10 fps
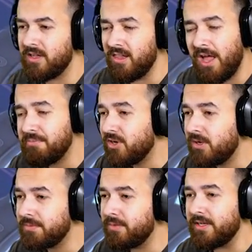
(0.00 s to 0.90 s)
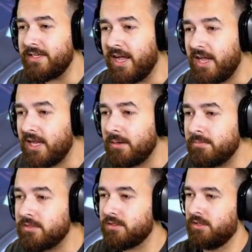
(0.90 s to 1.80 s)
Laptop to play
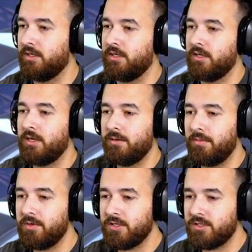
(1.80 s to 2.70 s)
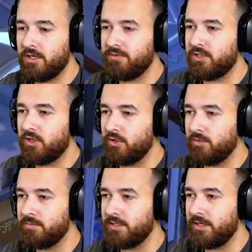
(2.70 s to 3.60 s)
games? Maybe we're going to search for
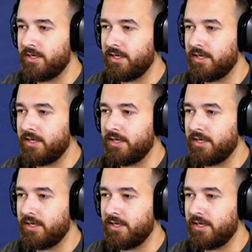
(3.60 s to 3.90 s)
tomes then, I